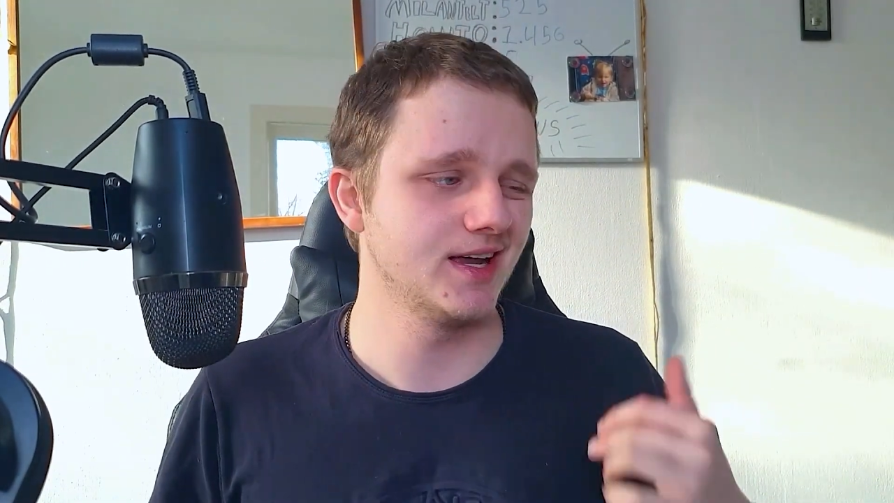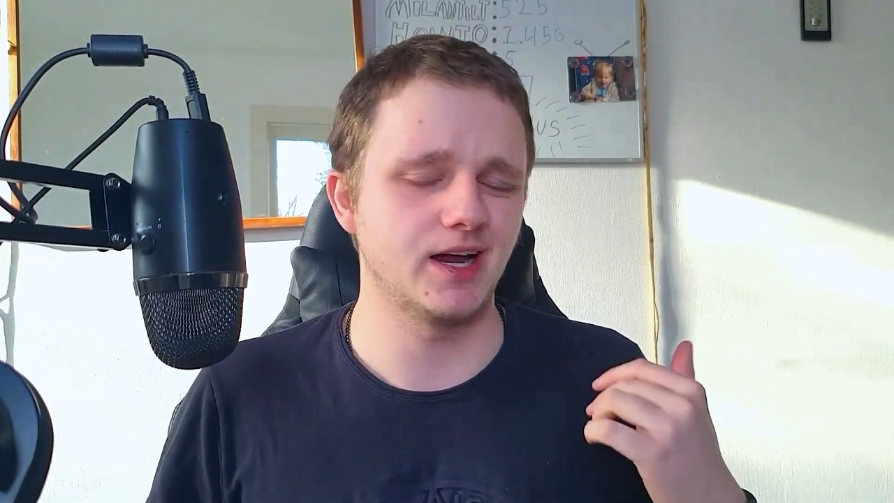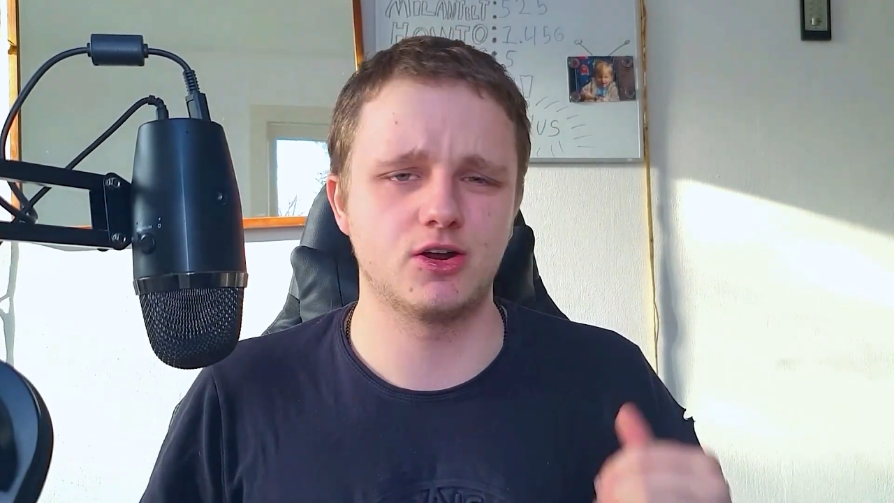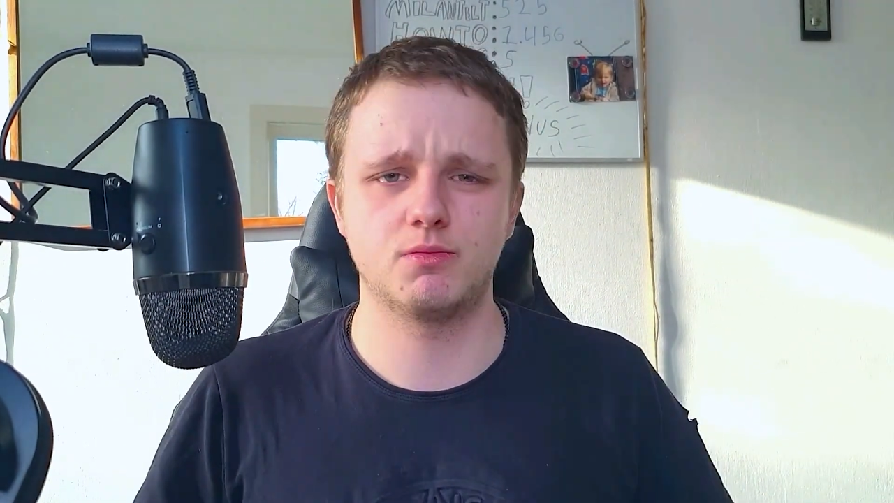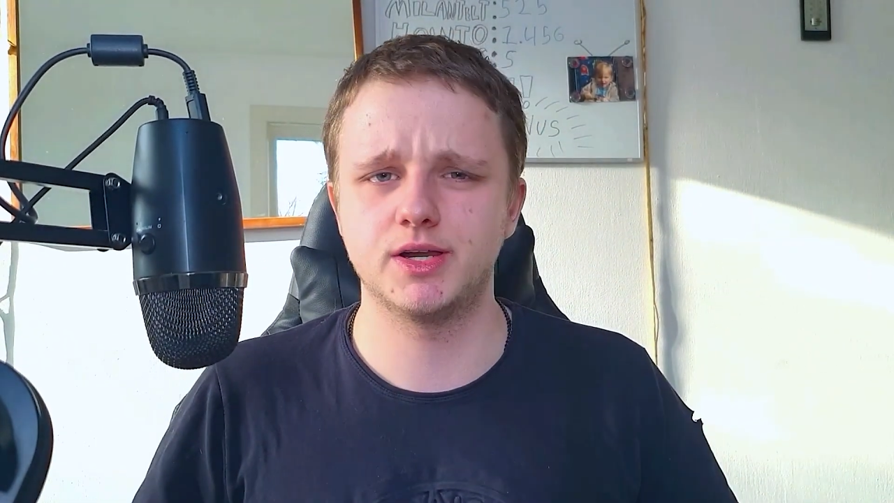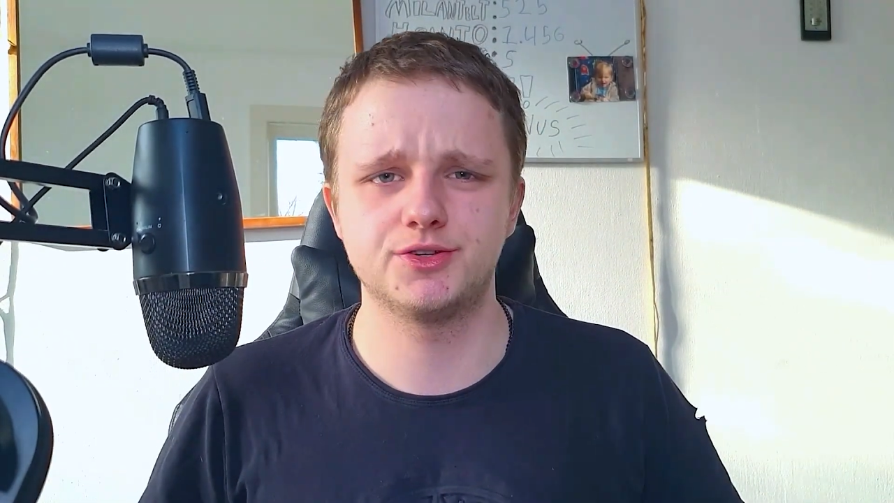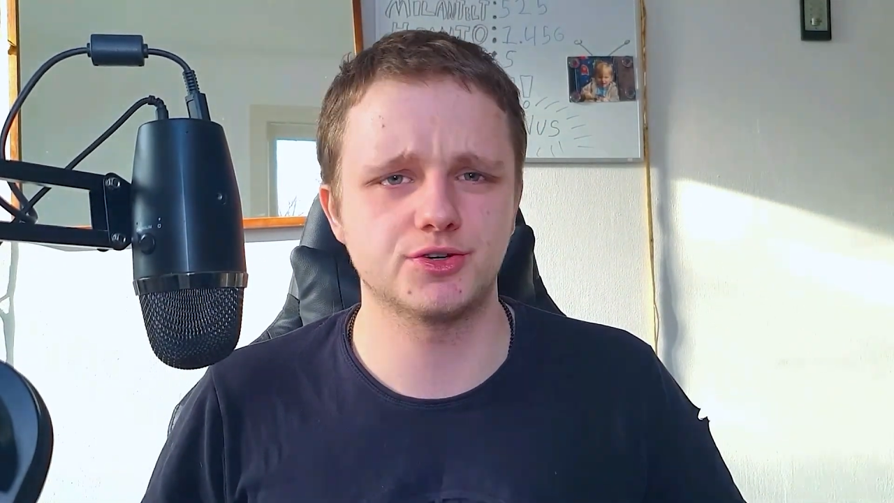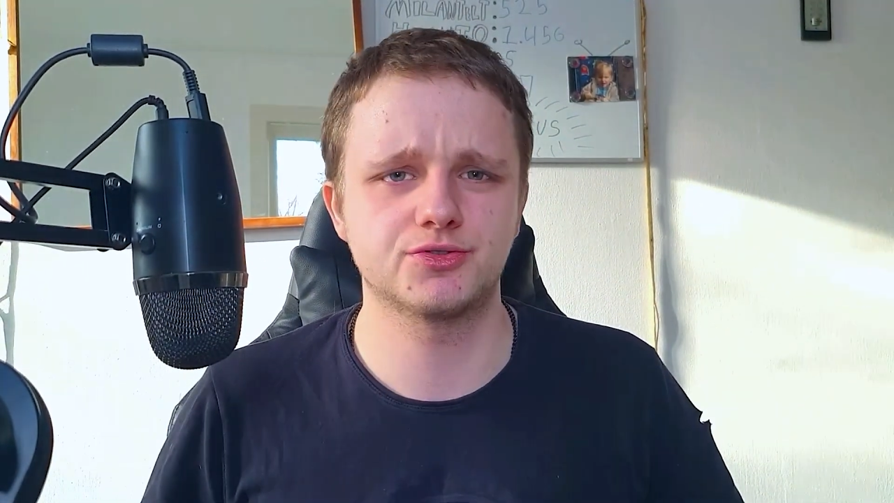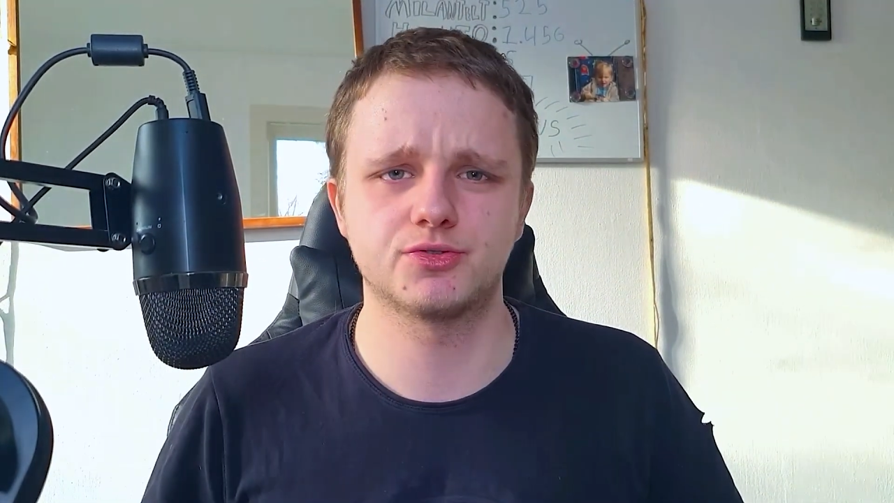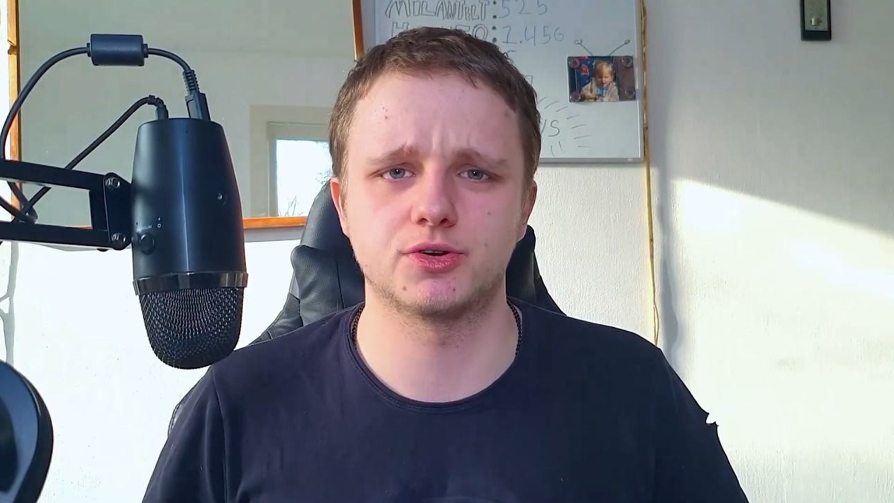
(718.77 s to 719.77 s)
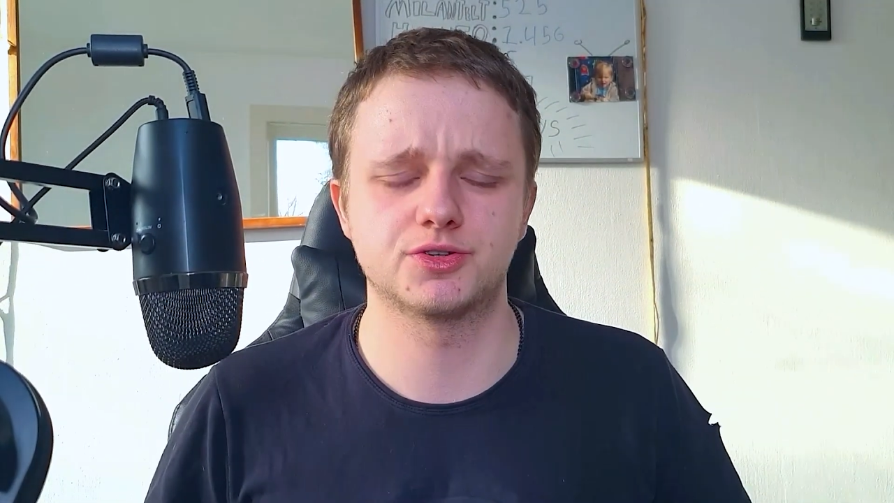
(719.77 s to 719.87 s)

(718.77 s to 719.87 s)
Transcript: I normally just search